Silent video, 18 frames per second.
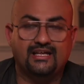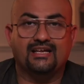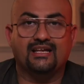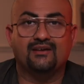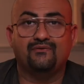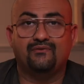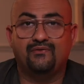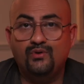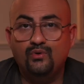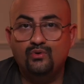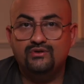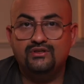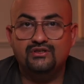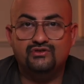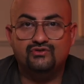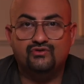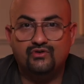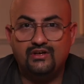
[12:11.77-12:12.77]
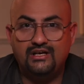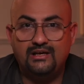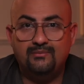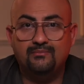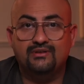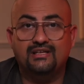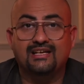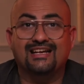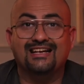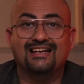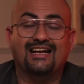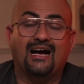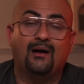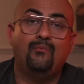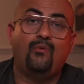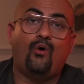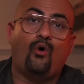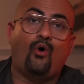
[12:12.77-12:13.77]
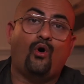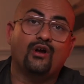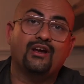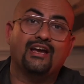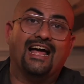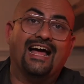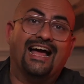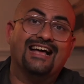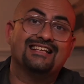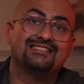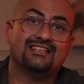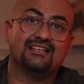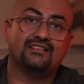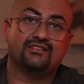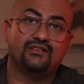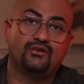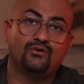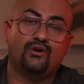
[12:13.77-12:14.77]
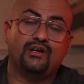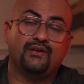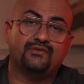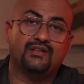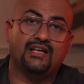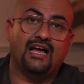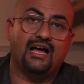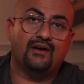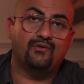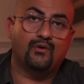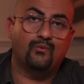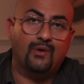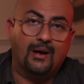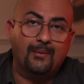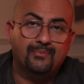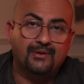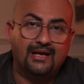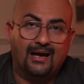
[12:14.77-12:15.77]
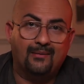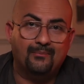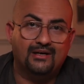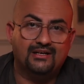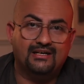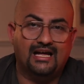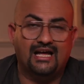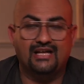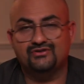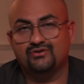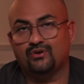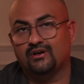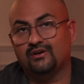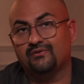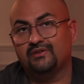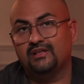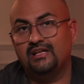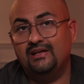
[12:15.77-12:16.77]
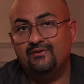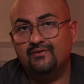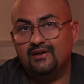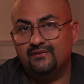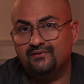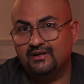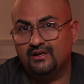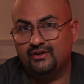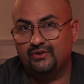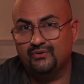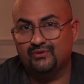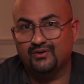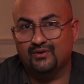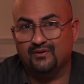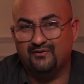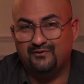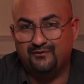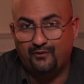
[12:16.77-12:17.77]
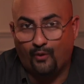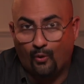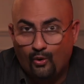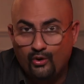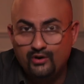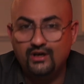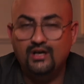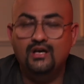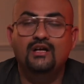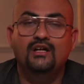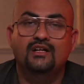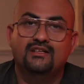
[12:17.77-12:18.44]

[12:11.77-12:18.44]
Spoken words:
They can view the stream. They can come on as, you know, if they have a webcam attached or if, even if they're using a phone,